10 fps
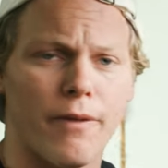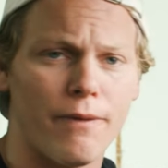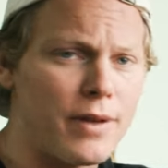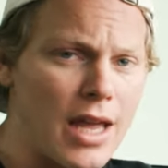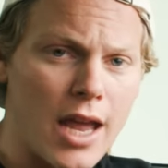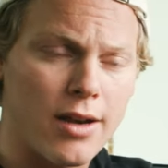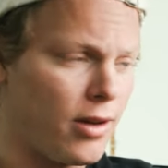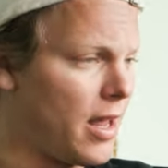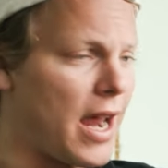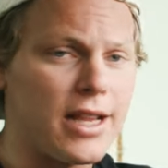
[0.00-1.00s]
V8,
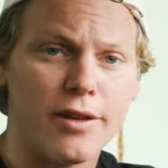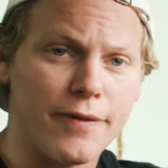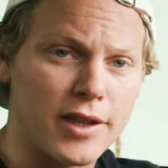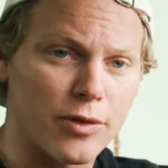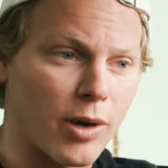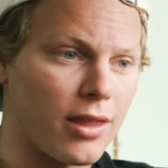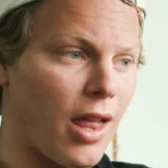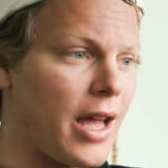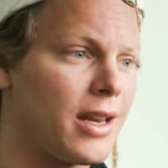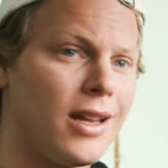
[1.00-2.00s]
8250
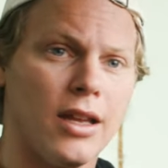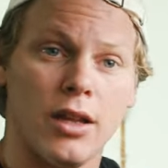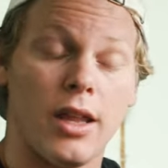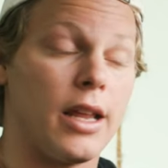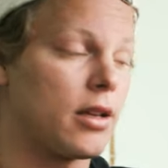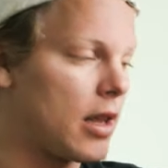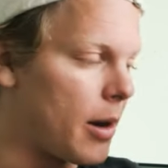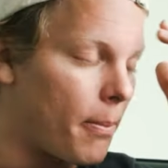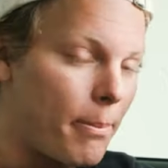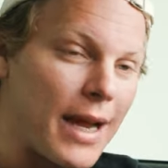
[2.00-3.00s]
Redline, an
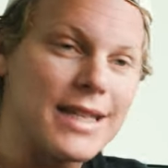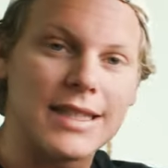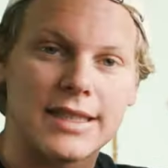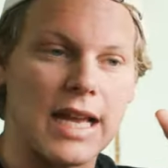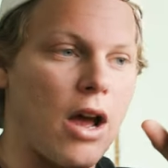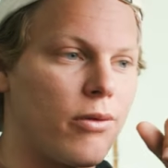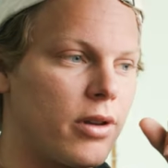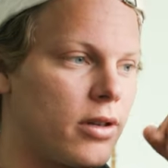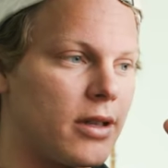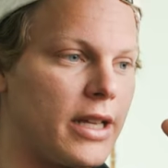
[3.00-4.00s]
amazing sound
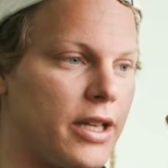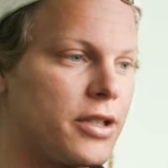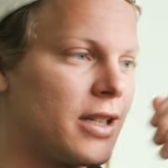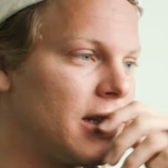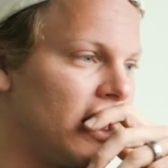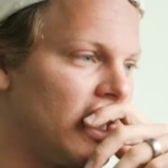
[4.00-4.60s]
to the engine.